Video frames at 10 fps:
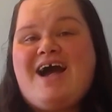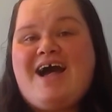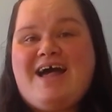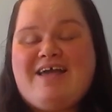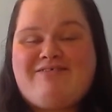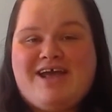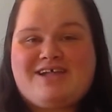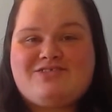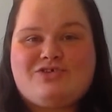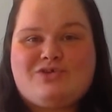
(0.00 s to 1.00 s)
I've
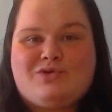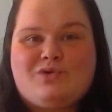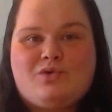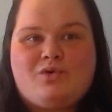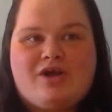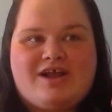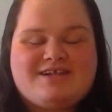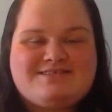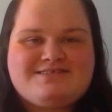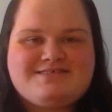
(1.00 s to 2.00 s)
had to
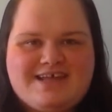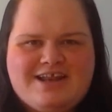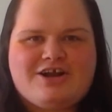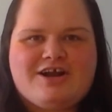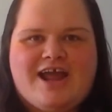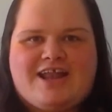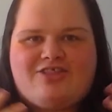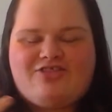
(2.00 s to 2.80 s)
consider and